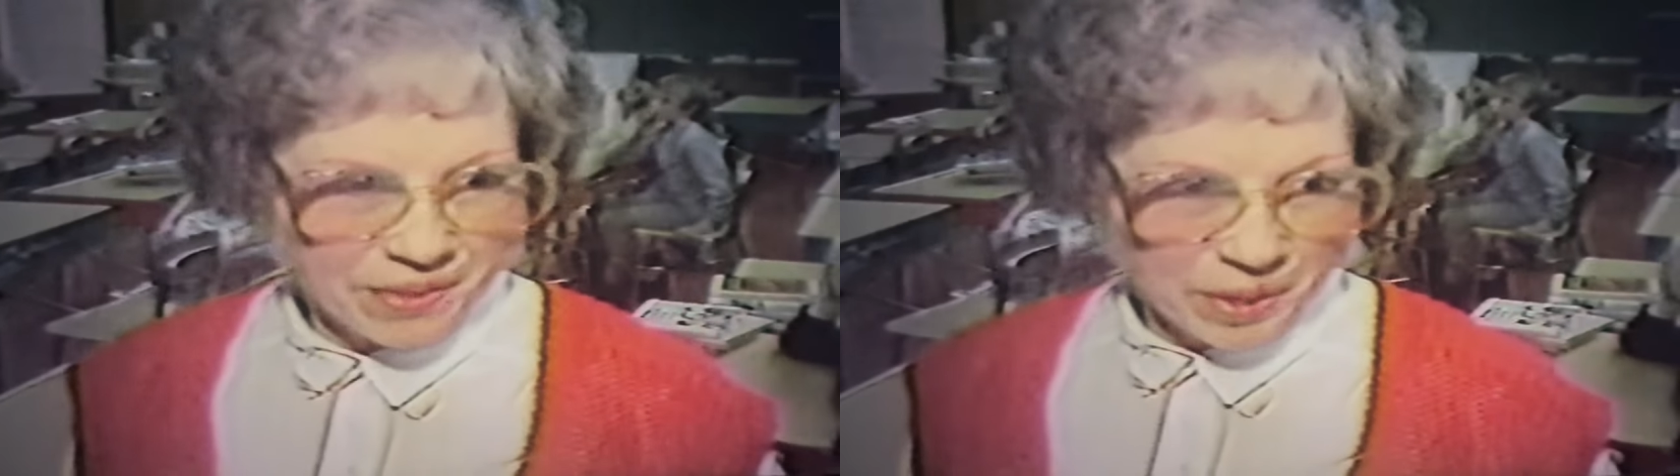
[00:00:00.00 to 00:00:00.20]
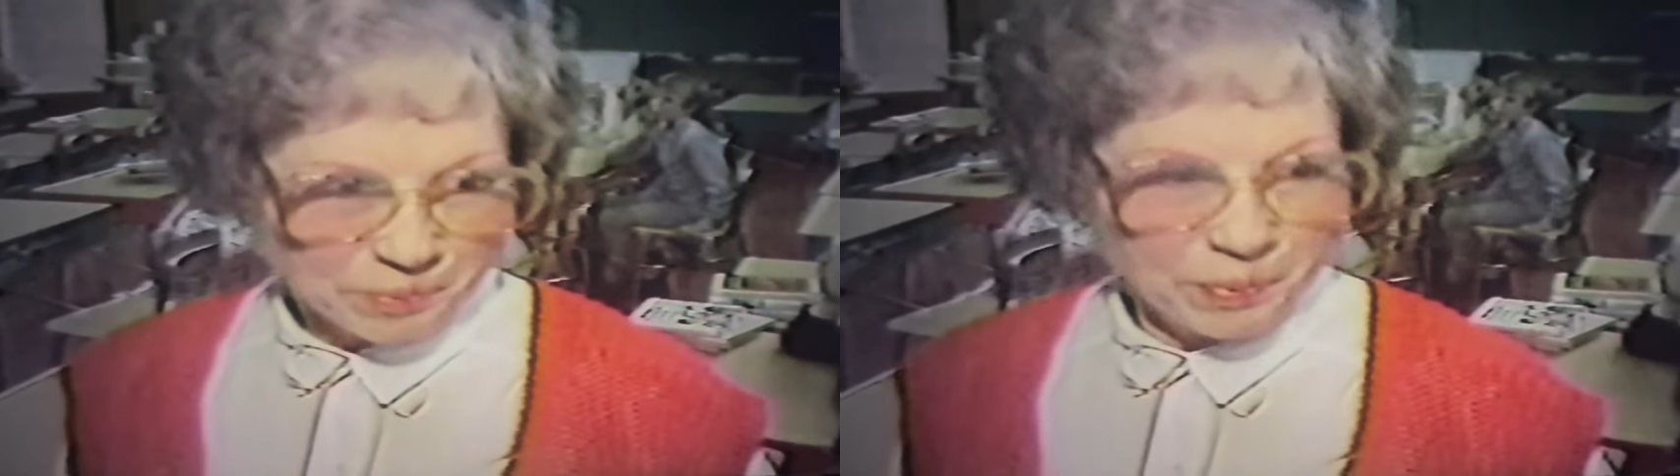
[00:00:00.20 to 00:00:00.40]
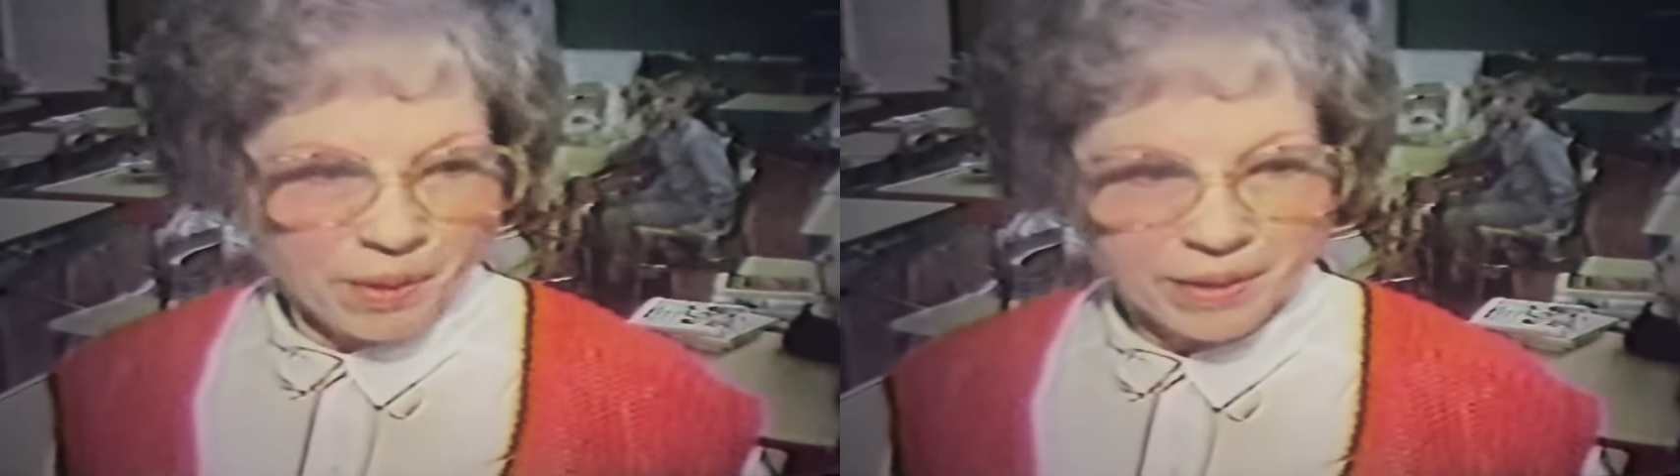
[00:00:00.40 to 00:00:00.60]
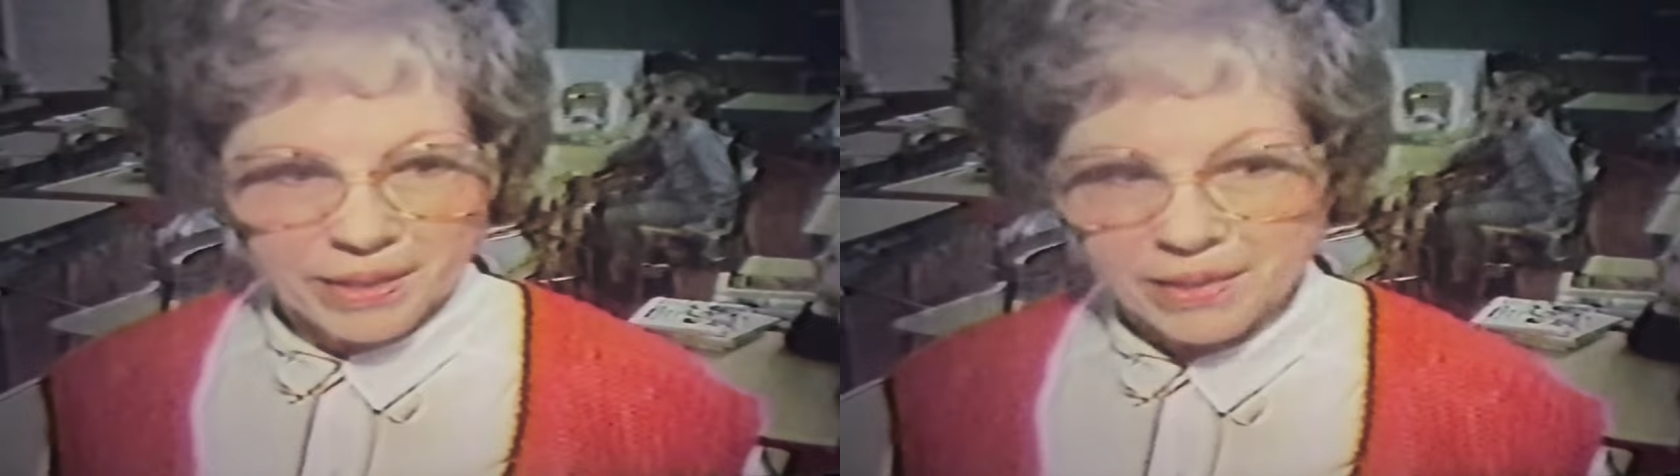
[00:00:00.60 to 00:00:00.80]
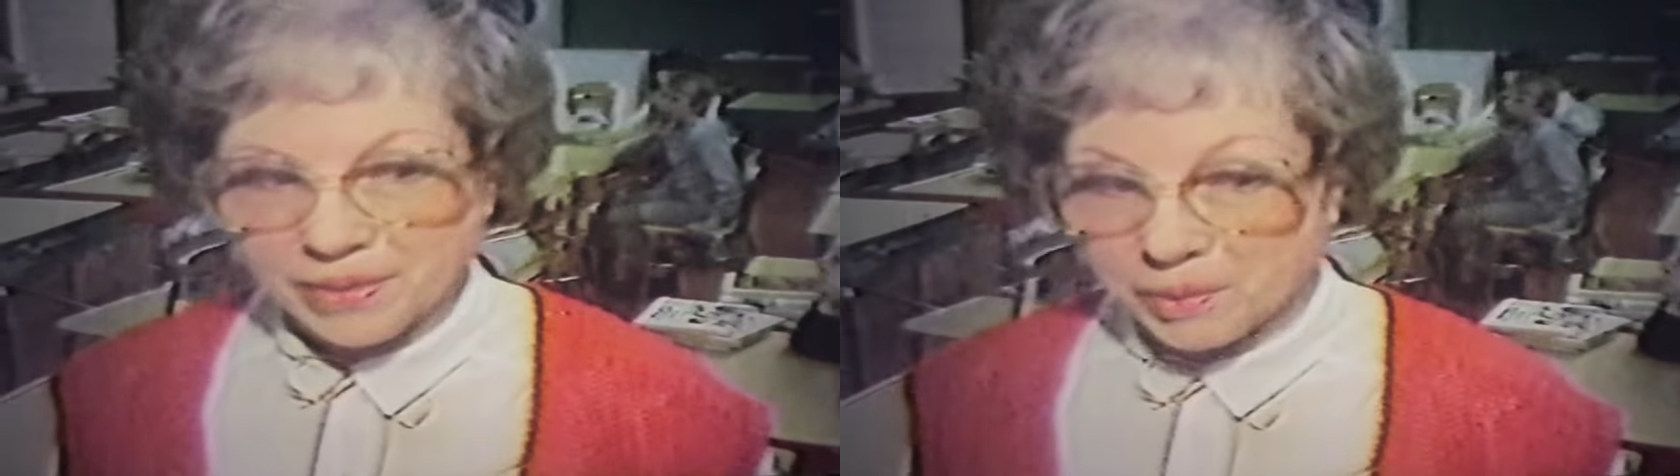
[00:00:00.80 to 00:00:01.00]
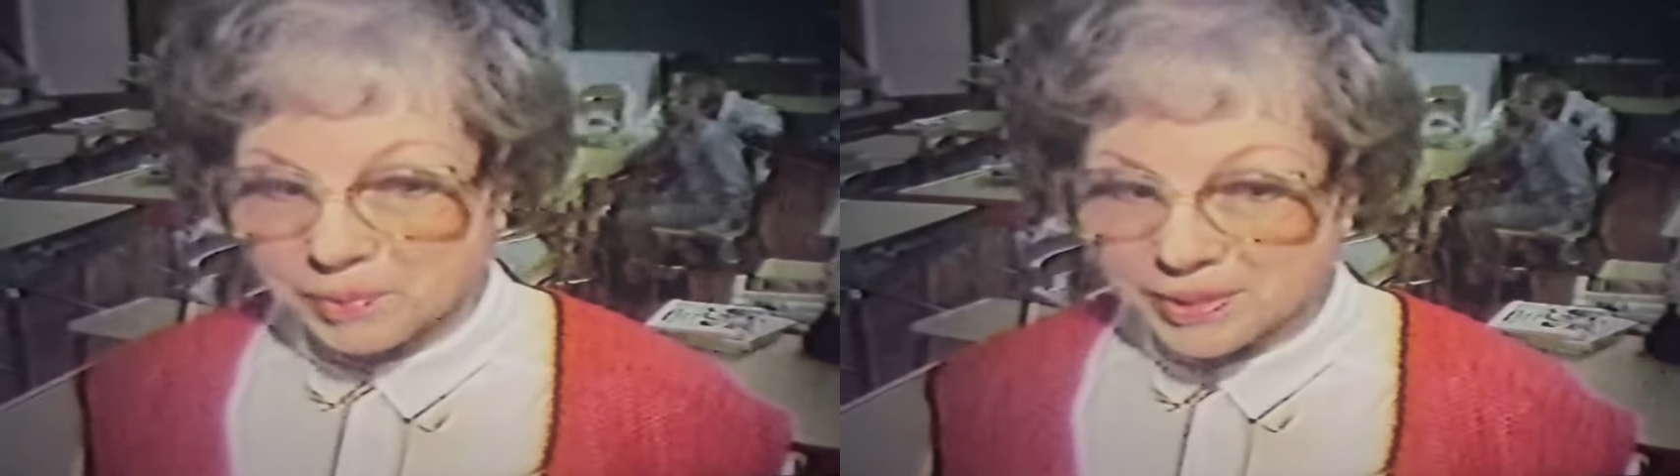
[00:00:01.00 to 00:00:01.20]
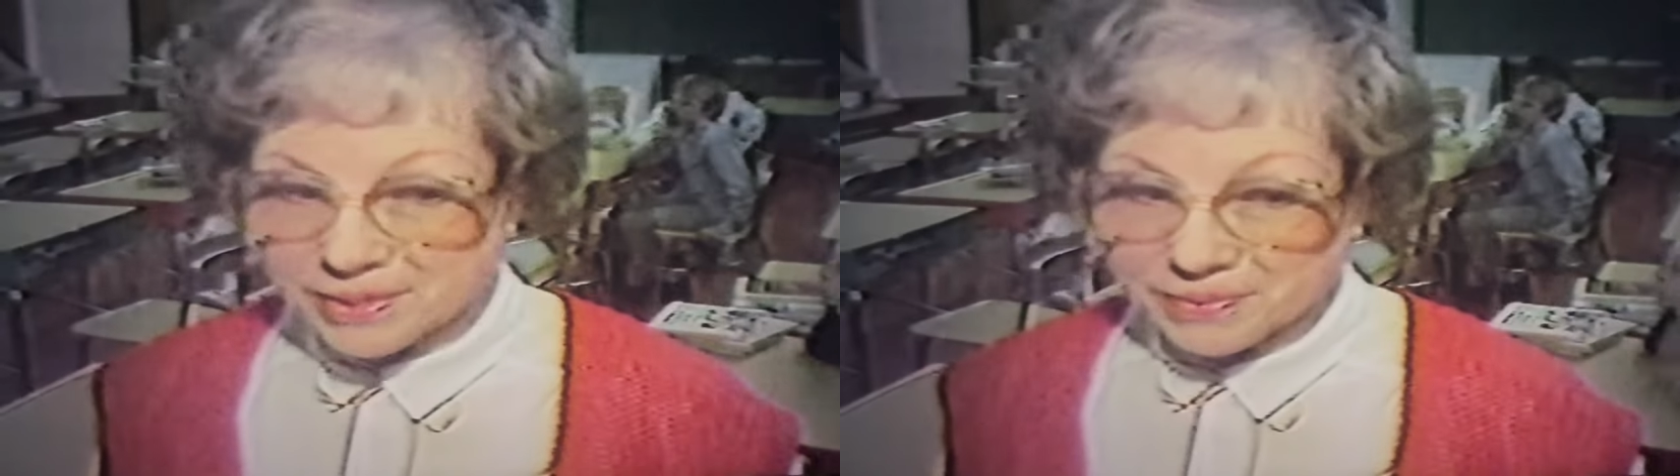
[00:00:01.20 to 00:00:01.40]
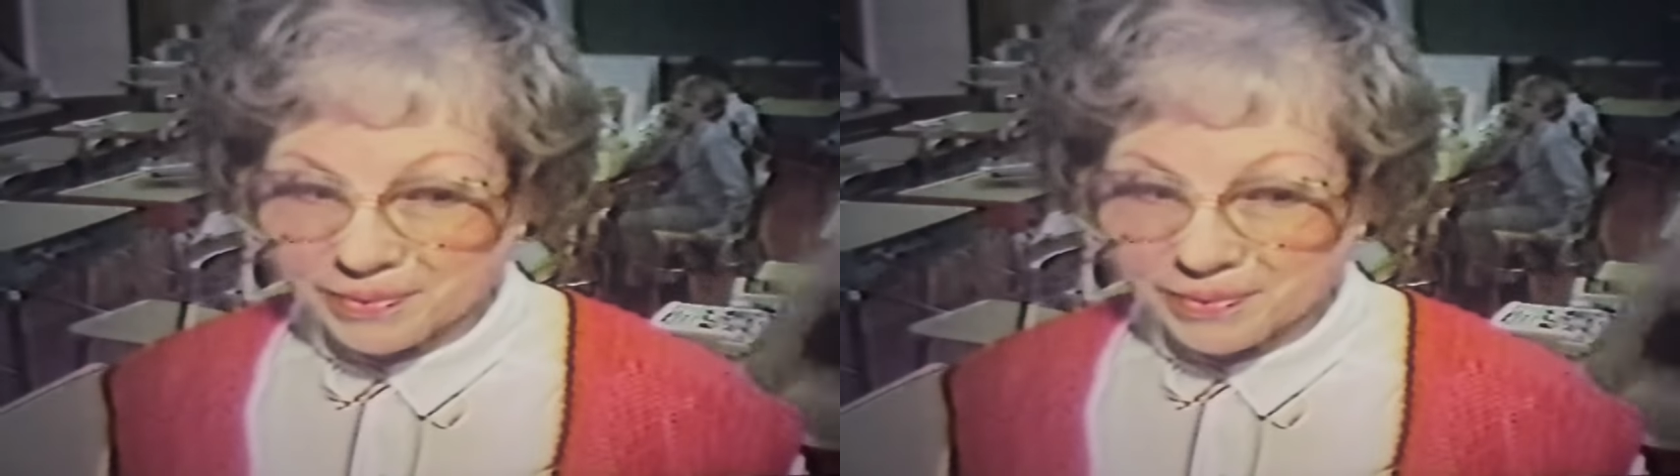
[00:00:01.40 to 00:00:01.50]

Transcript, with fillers: that part, and there was,